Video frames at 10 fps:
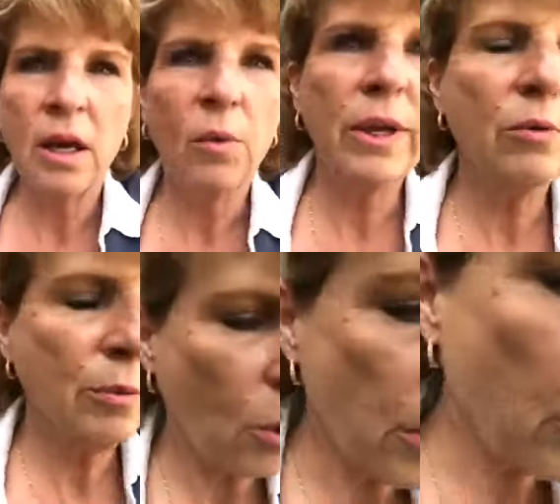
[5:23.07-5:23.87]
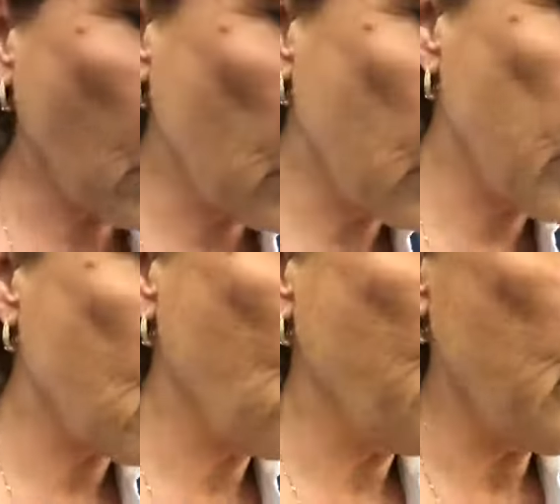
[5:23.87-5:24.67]
We had reported earlier
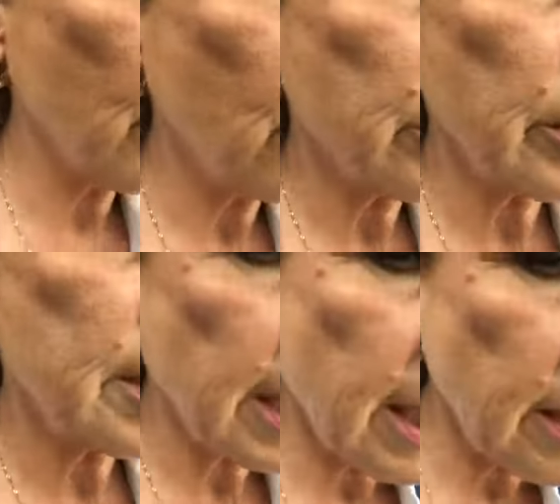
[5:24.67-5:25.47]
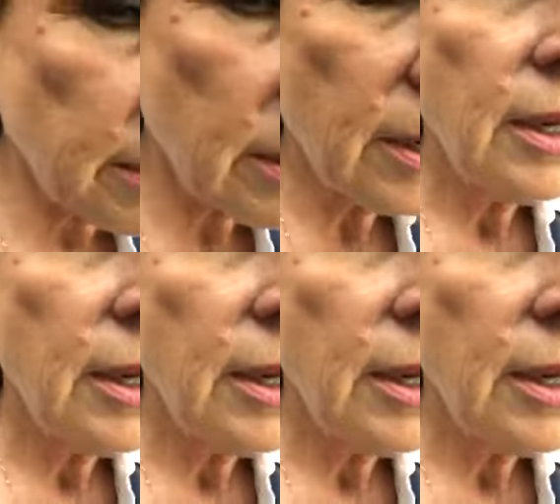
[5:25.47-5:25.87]
that two people were detained.